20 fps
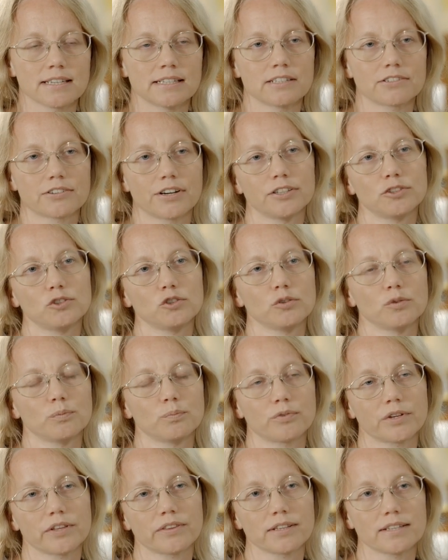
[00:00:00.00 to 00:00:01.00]
and try to
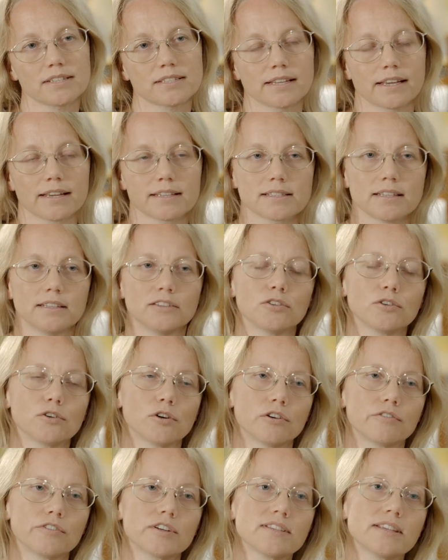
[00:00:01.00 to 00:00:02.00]
bring these texts into
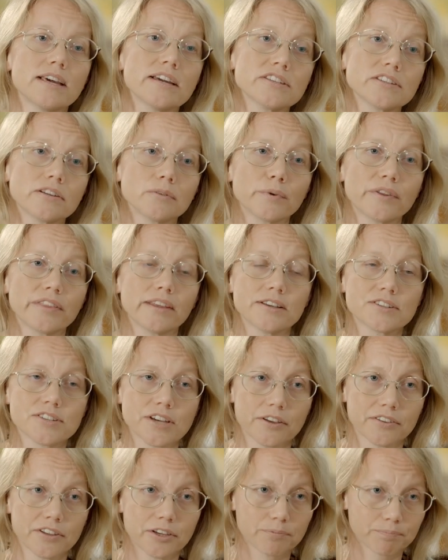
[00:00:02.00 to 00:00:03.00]
conversation with each
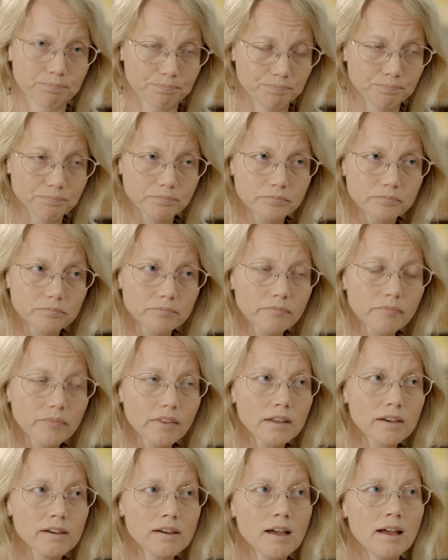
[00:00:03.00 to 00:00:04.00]
other
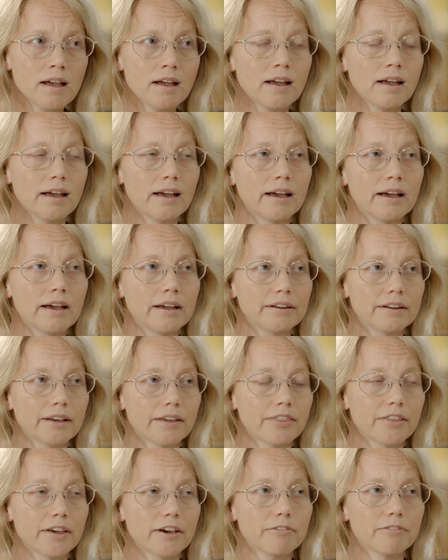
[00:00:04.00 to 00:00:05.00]
and
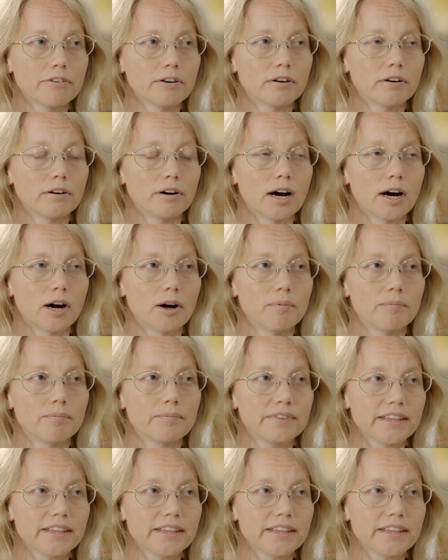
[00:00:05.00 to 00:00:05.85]
and therefore um,